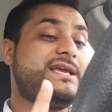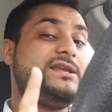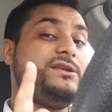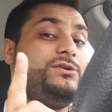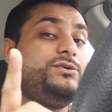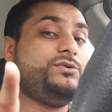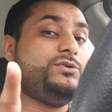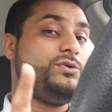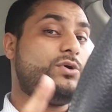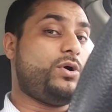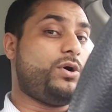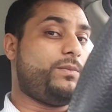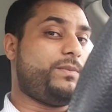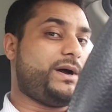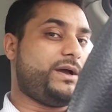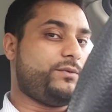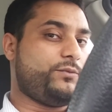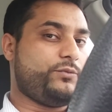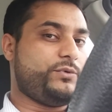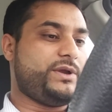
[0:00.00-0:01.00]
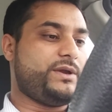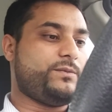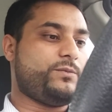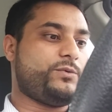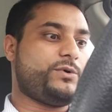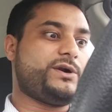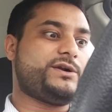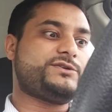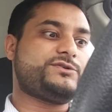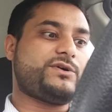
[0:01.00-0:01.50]
that you know about
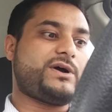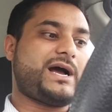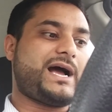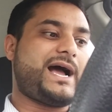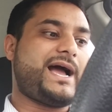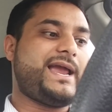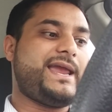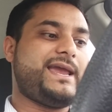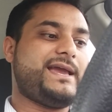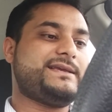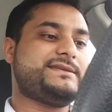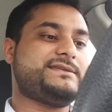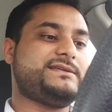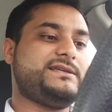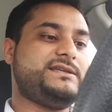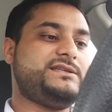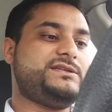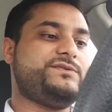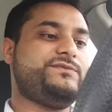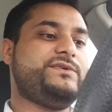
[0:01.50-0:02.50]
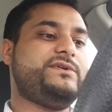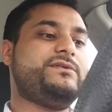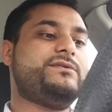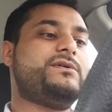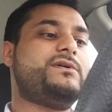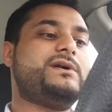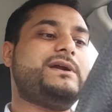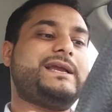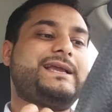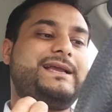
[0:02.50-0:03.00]
VMware. So I, as an
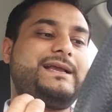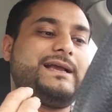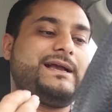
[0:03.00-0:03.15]
interviewer,